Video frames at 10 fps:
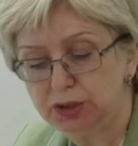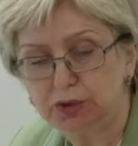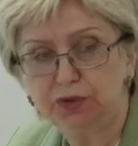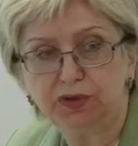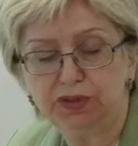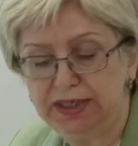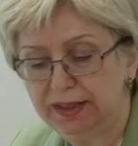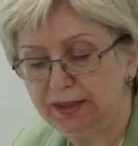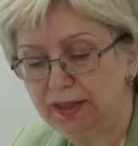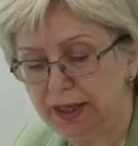tool for
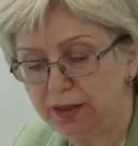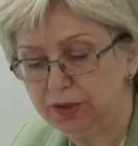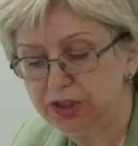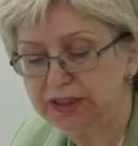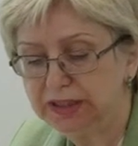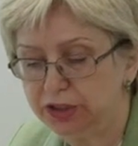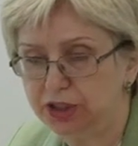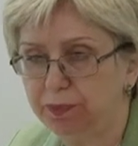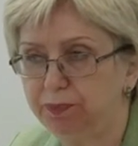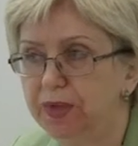second language
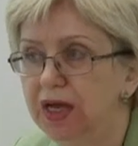teaching.